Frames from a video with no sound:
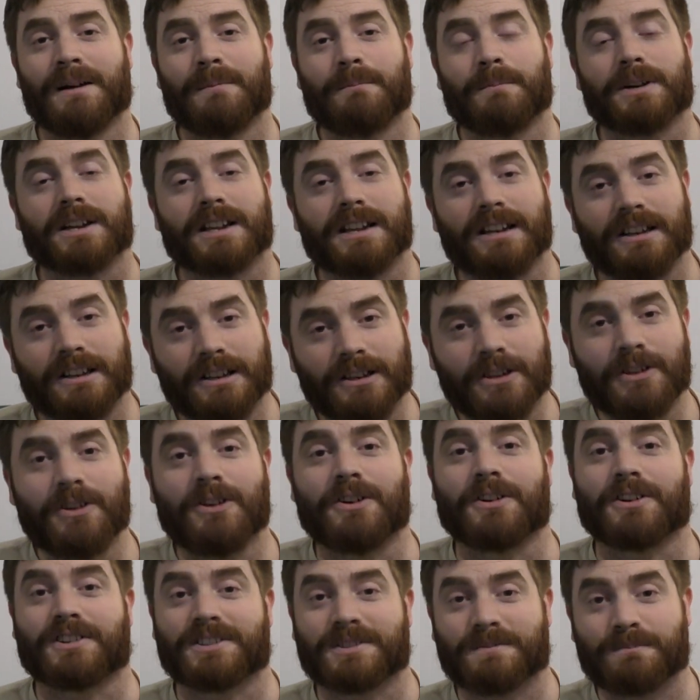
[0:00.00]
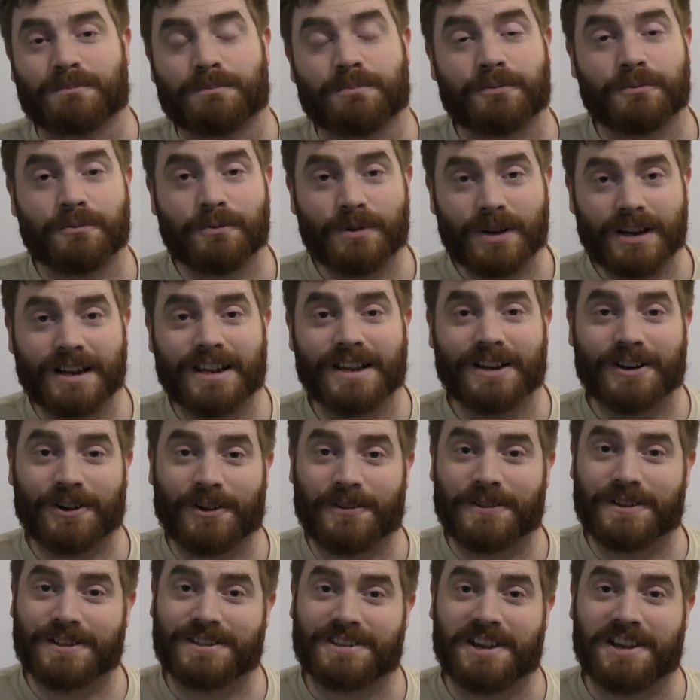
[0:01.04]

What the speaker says: But it looks brilliant on the